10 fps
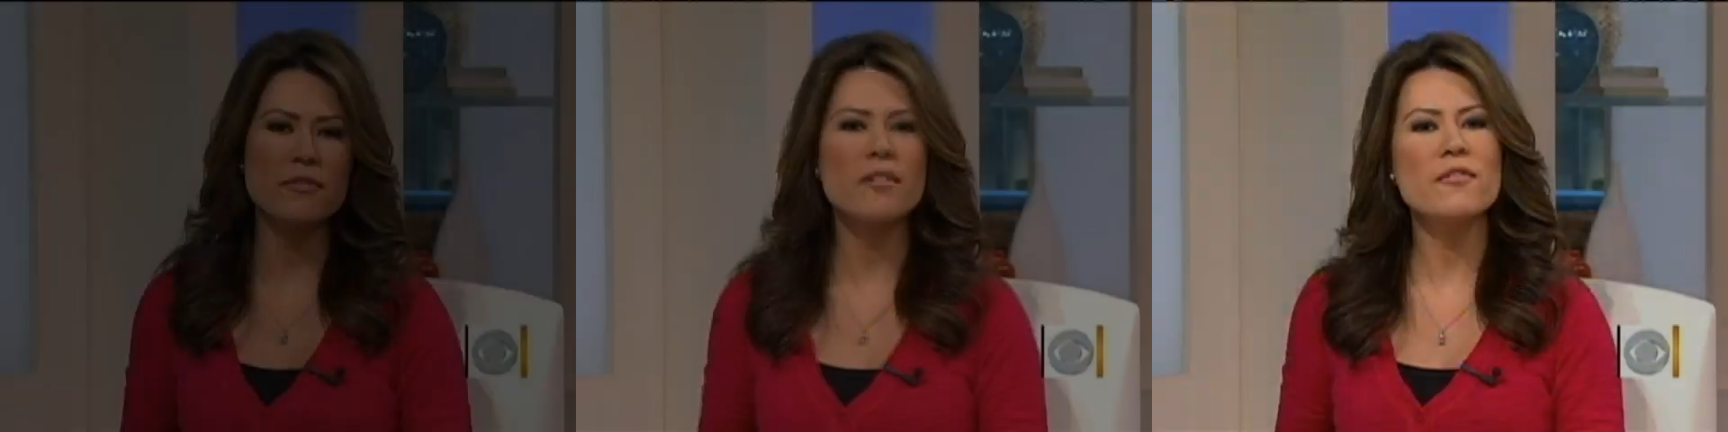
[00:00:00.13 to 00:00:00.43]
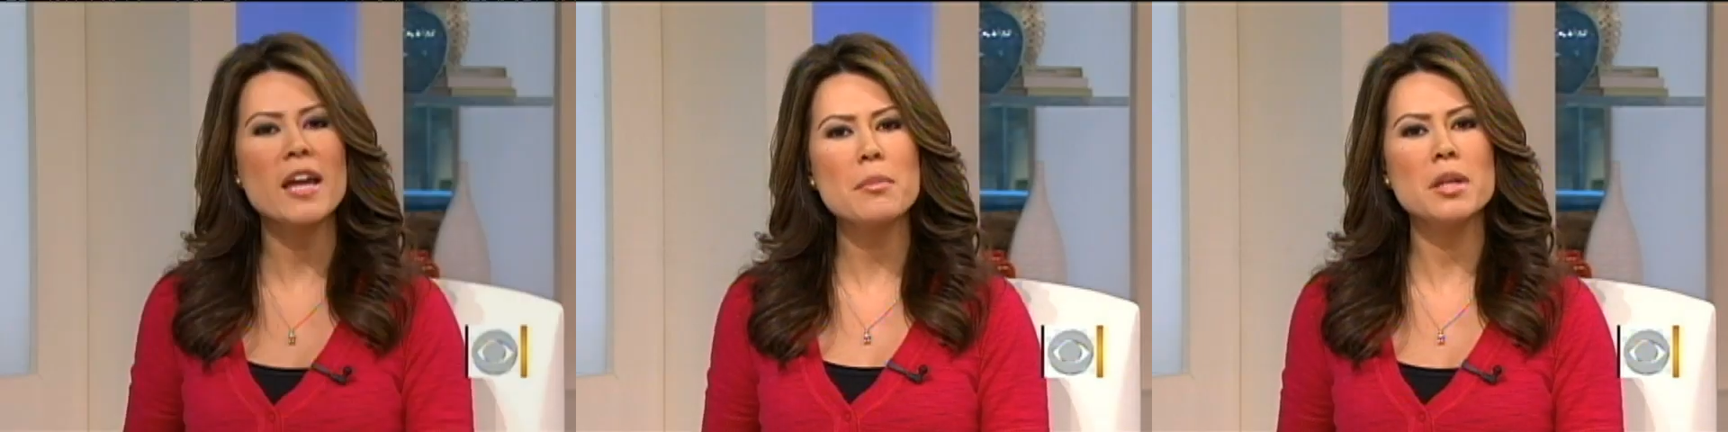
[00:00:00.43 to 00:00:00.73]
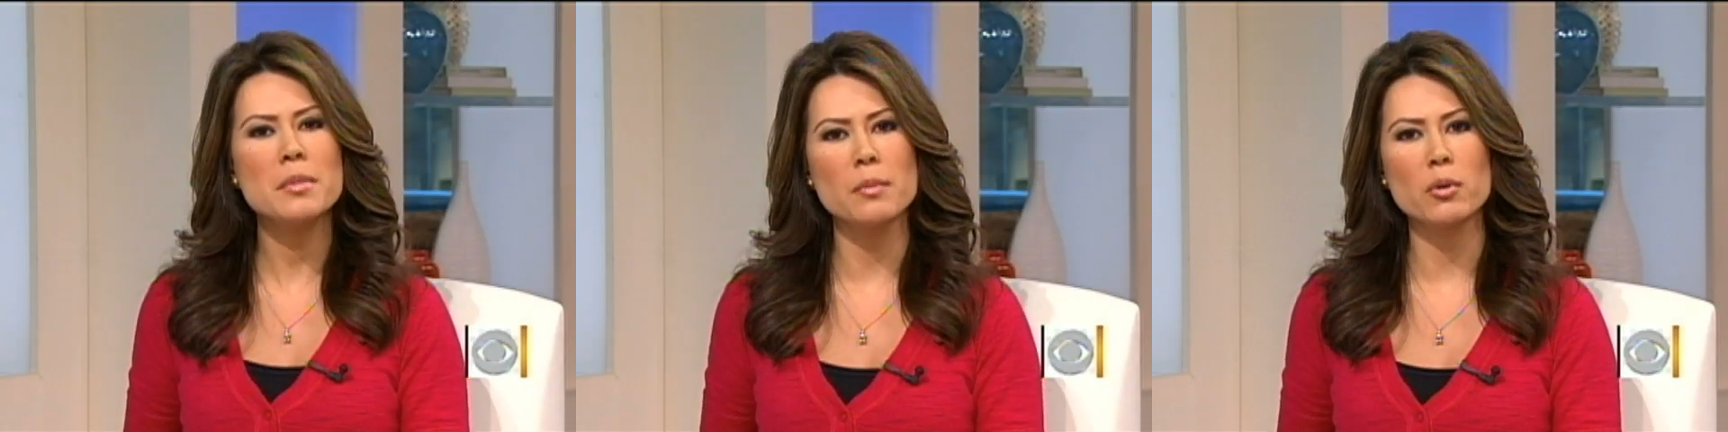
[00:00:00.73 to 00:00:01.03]
if a
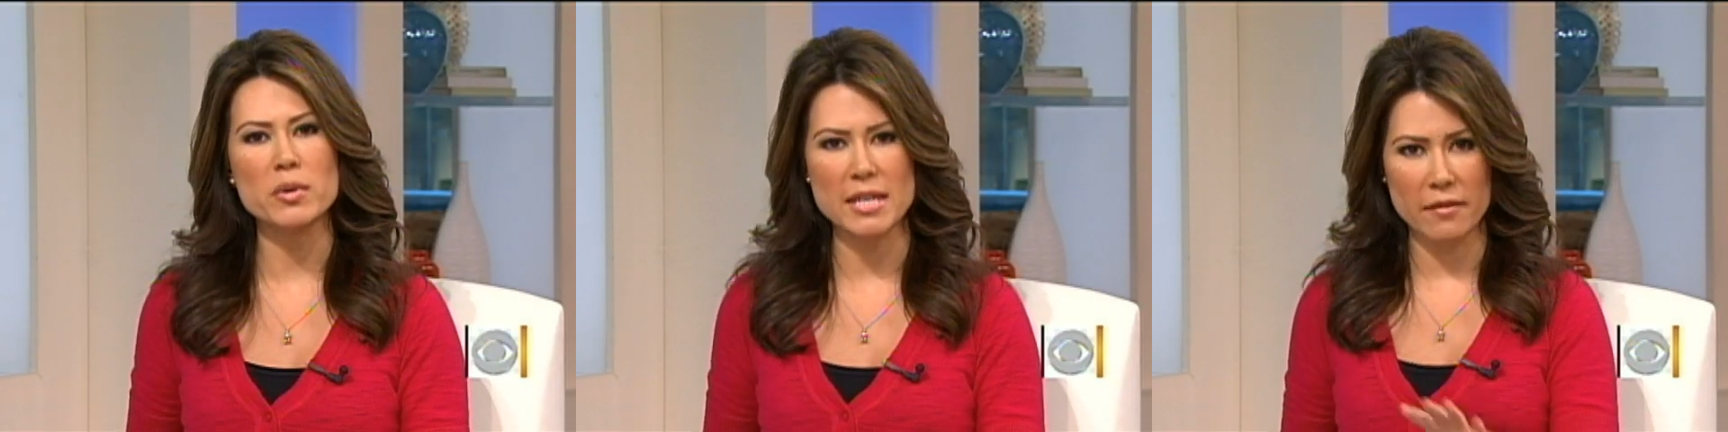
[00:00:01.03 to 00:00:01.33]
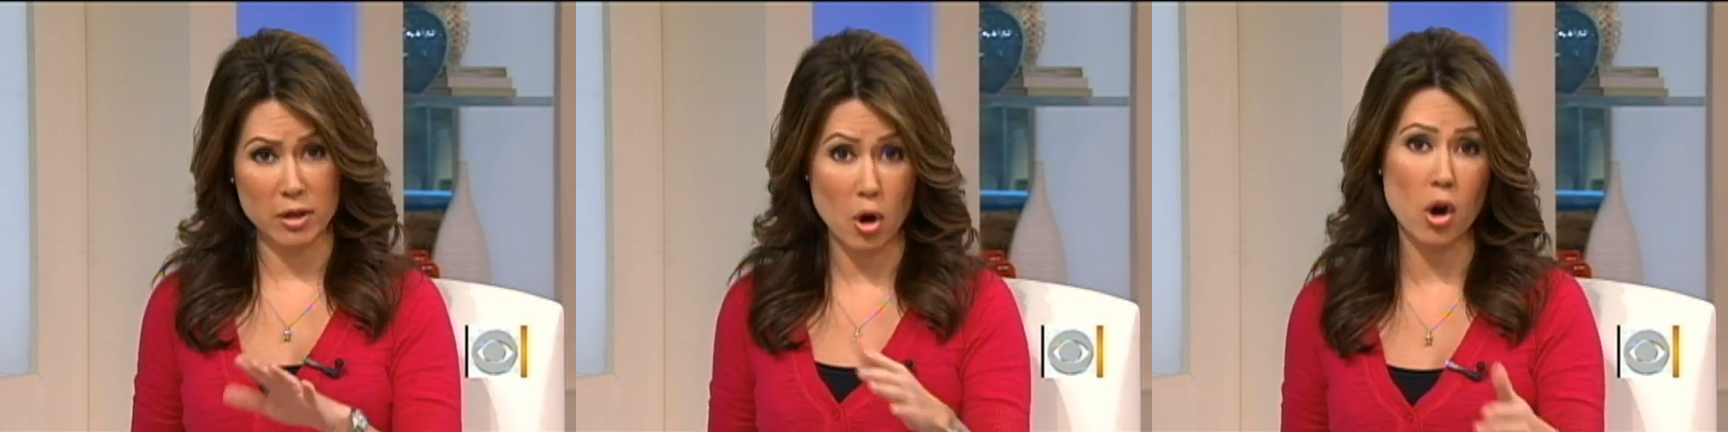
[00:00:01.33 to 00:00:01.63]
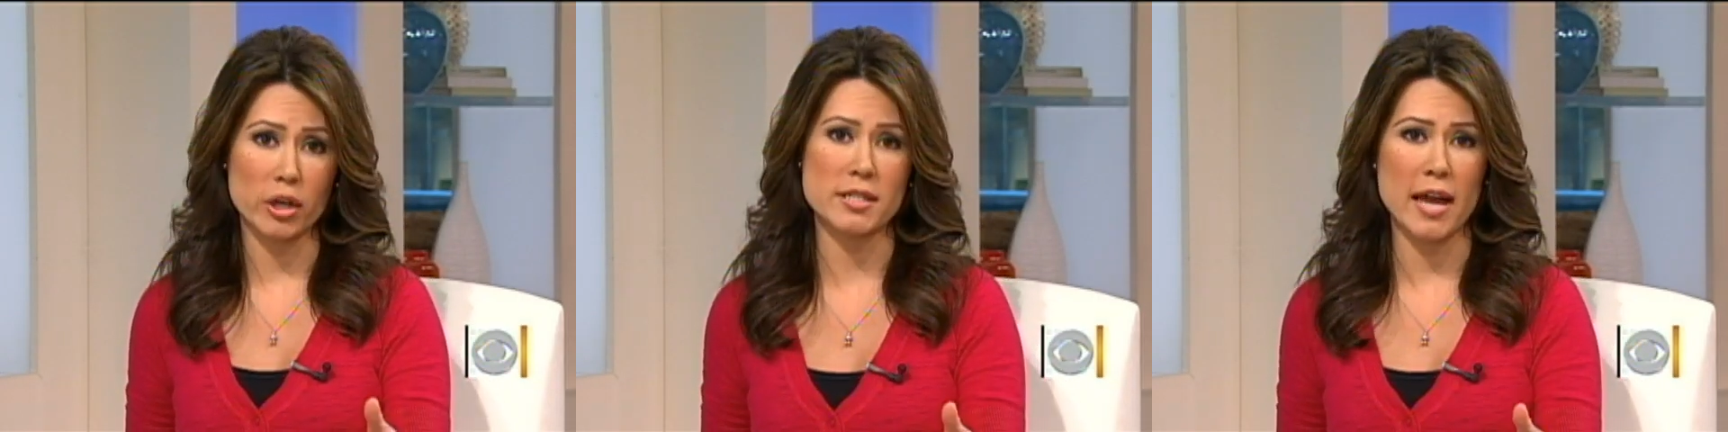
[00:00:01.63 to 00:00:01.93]
family member was having a
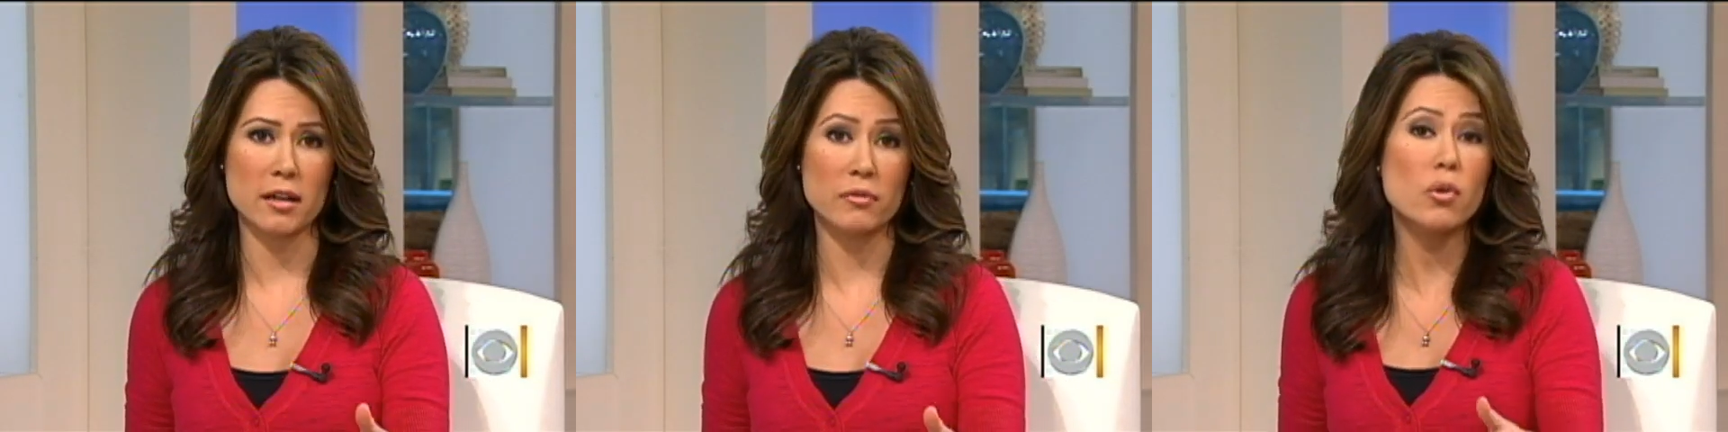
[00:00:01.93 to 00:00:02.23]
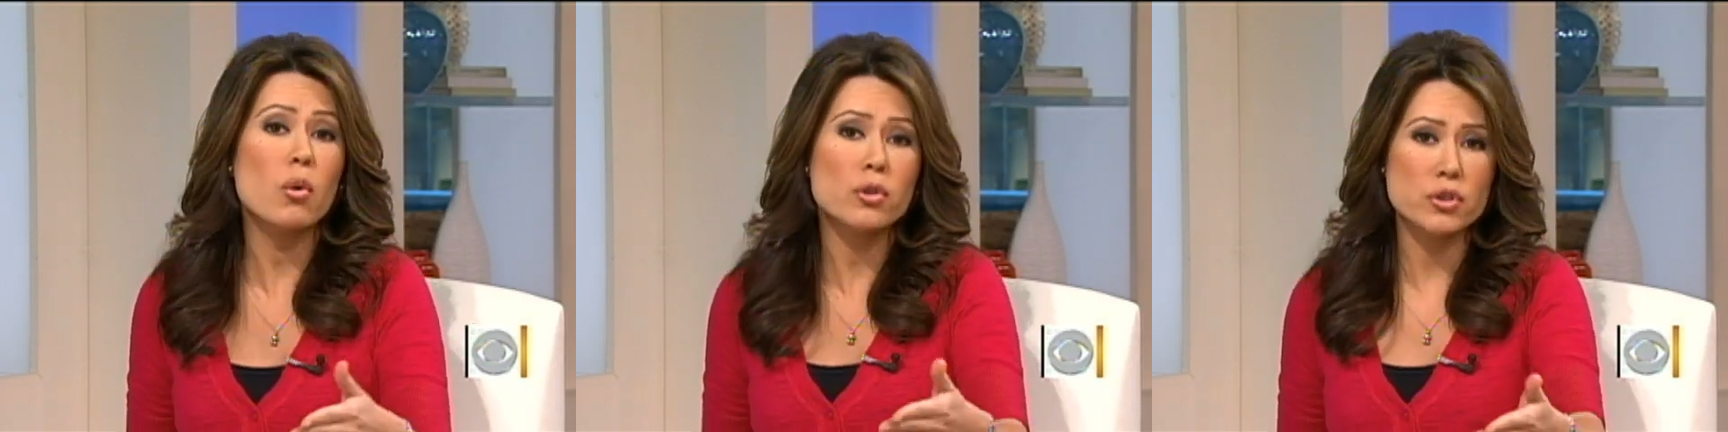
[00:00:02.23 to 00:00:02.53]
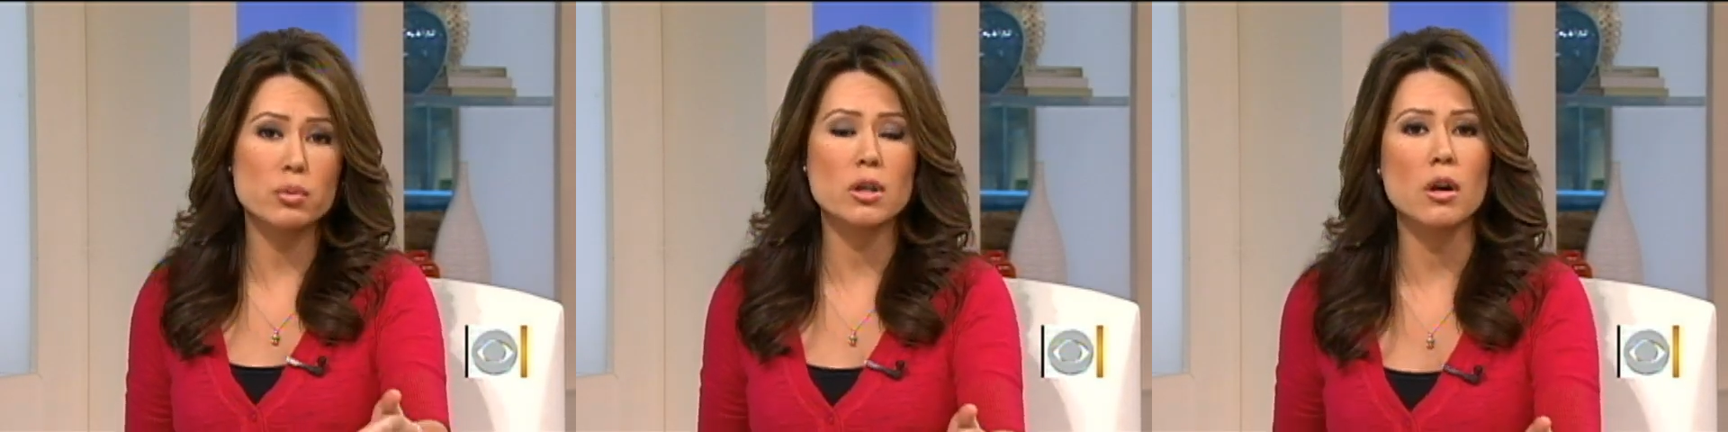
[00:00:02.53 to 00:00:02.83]
heart attack, of
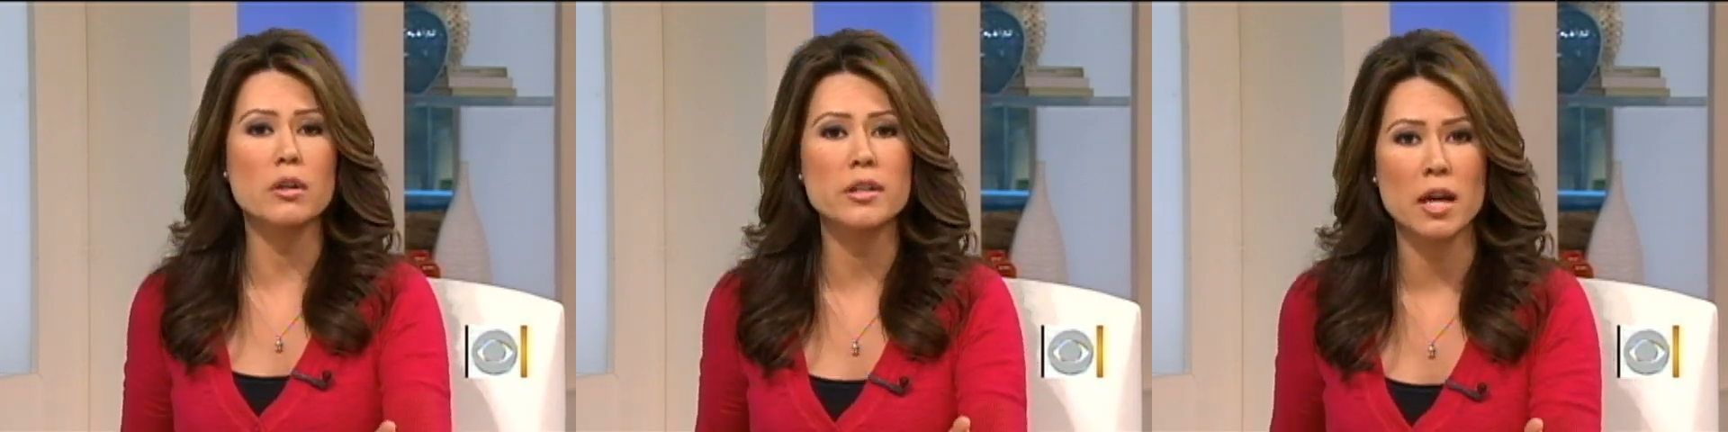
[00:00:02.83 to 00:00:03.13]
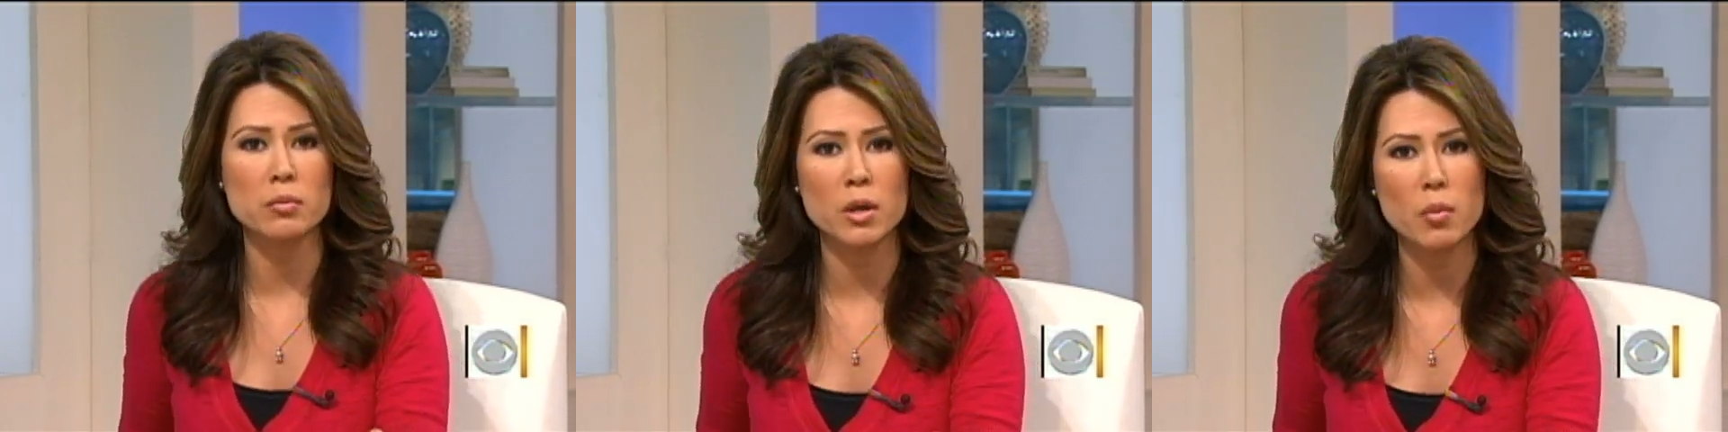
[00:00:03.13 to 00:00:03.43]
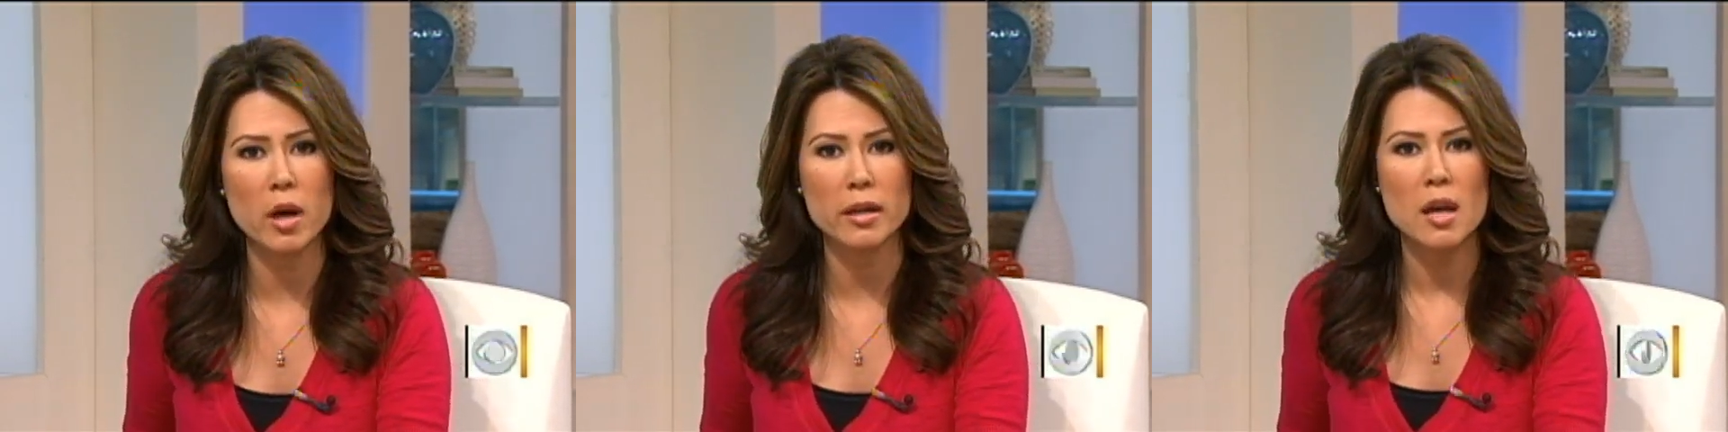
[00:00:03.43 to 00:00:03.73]
course you would call
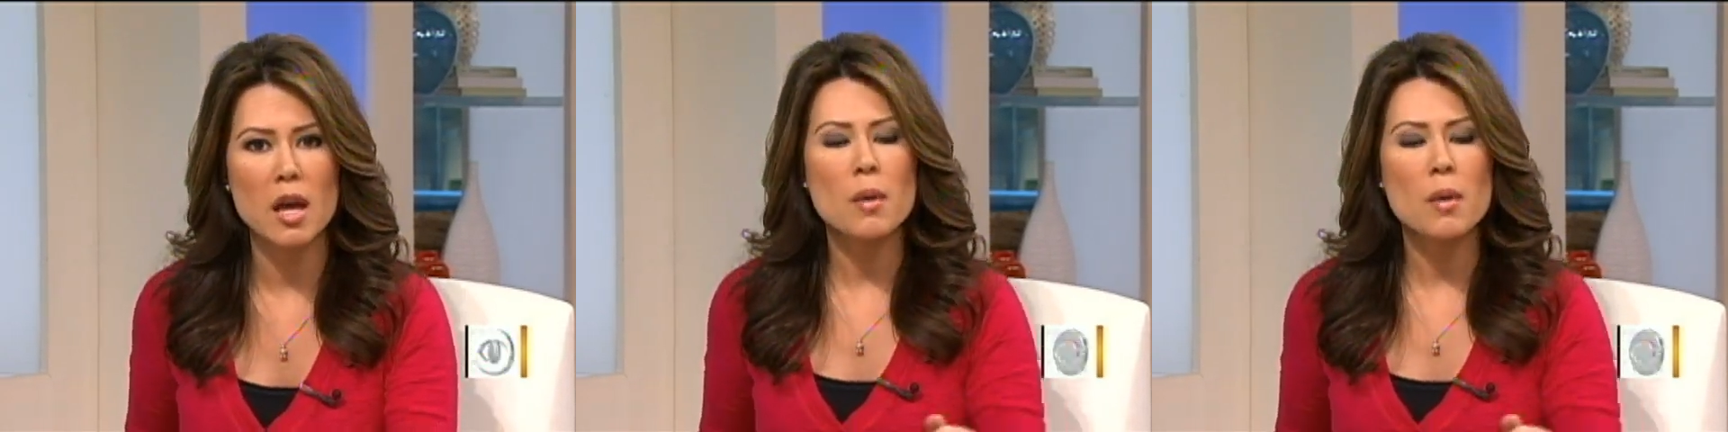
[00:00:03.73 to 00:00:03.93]
911.